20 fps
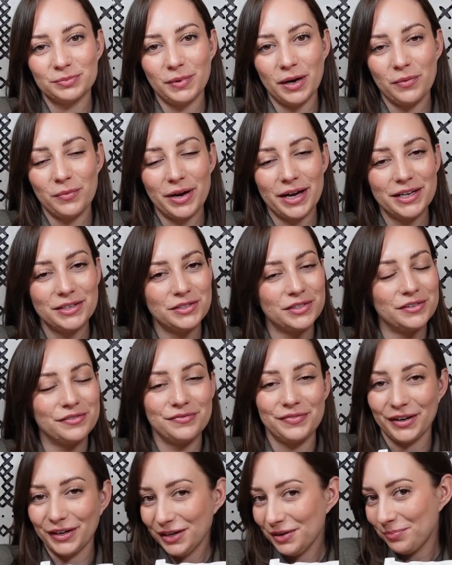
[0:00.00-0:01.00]
my way to the
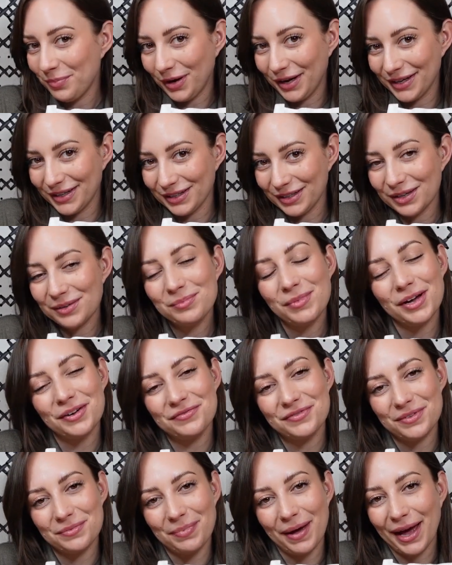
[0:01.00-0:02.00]
very bottom
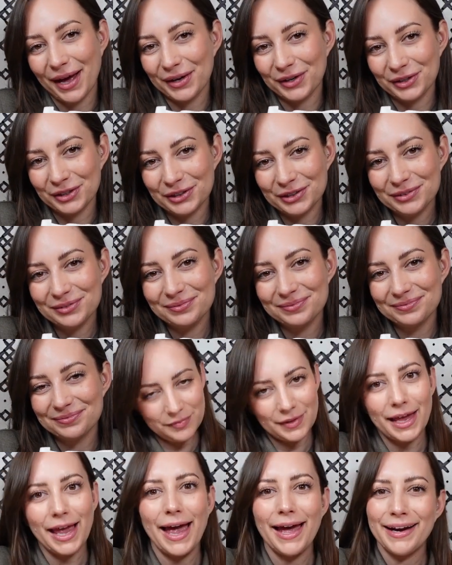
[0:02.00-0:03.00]
of the pattern,
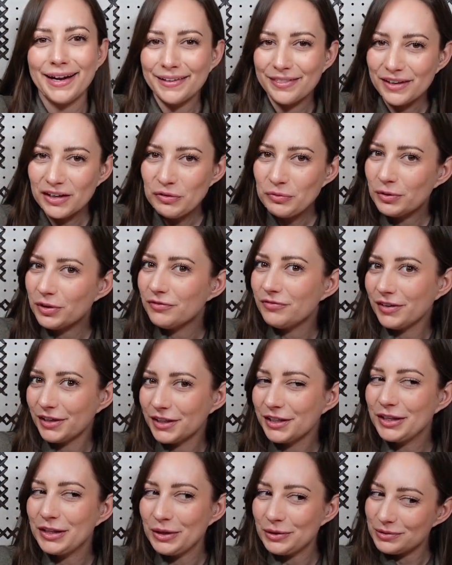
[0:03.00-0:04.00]
and I think we're
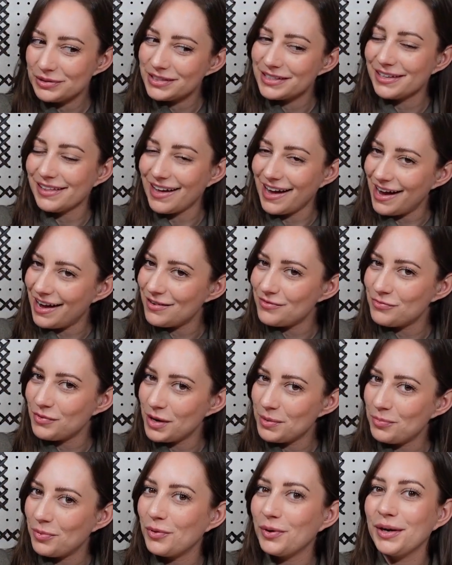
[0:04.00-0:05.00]
very close to the
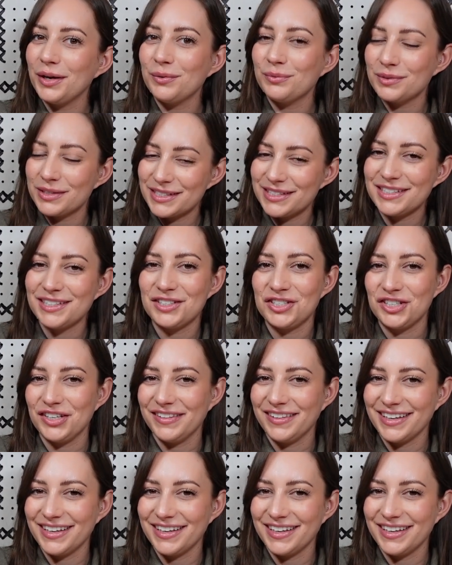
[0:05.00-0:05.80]
halfway point with stitching